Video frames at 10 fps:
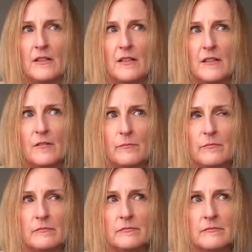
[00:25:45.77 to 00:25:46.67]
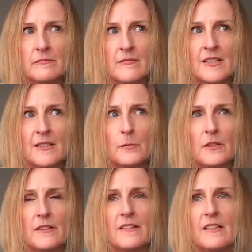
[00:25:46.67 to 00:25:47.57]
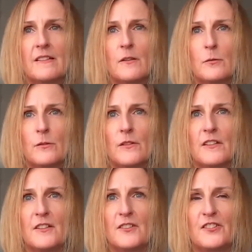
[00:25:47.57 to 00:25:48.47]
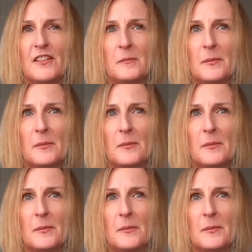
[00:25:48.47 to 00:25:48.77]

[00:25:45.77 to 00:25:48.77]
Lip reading: I'm going to say soul searching,